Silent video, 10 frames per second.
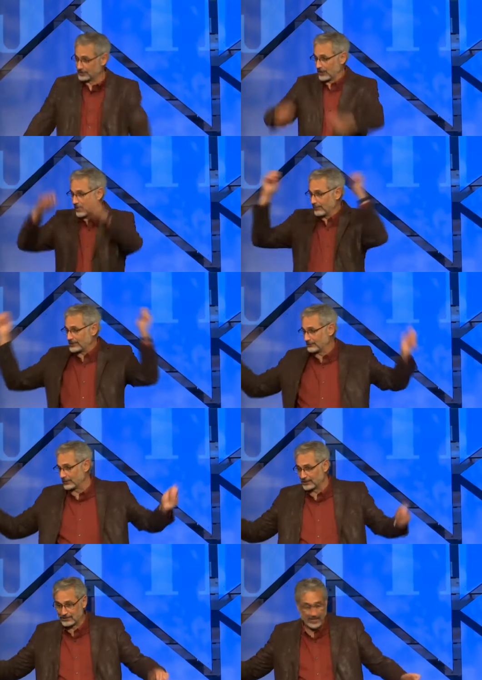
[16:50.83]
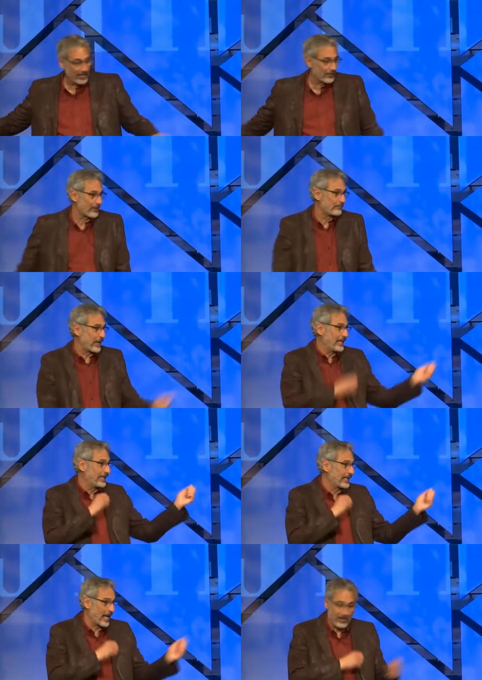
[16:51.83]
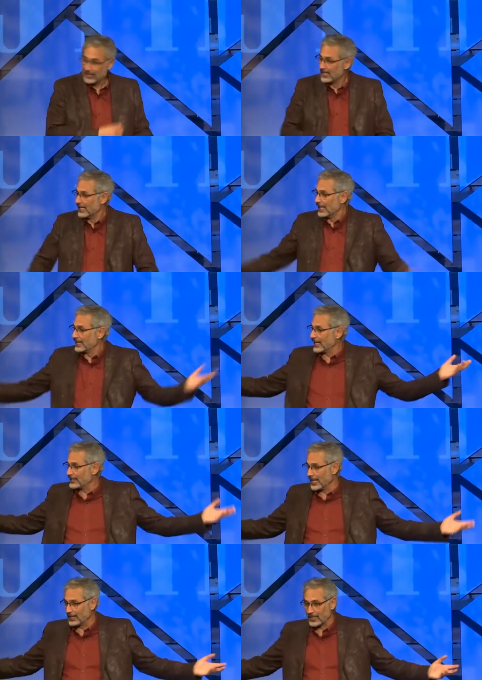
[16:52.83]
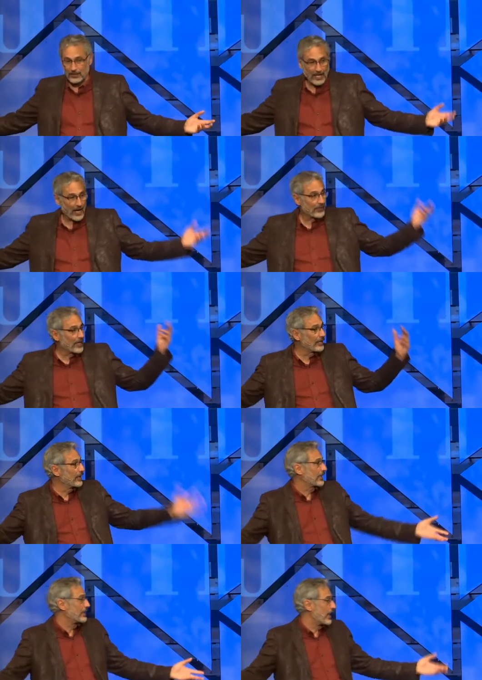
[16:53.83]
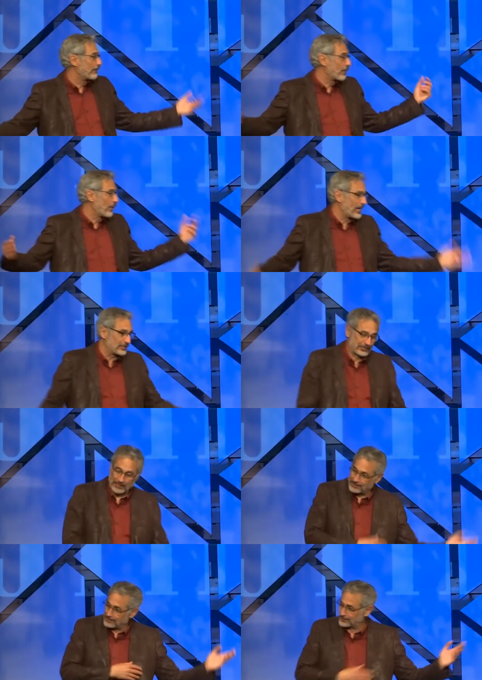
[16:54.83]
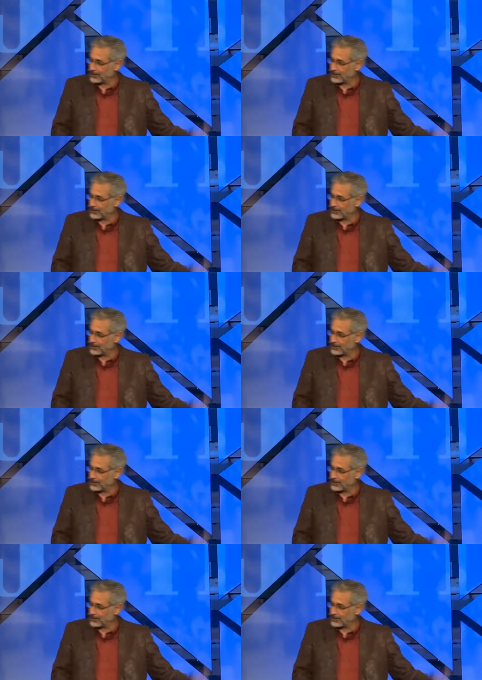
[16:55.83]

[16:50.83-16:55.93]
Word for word: And so they're messing with the sail, they're bailing out, they're yelling around, they're looking over. Where's Jesus?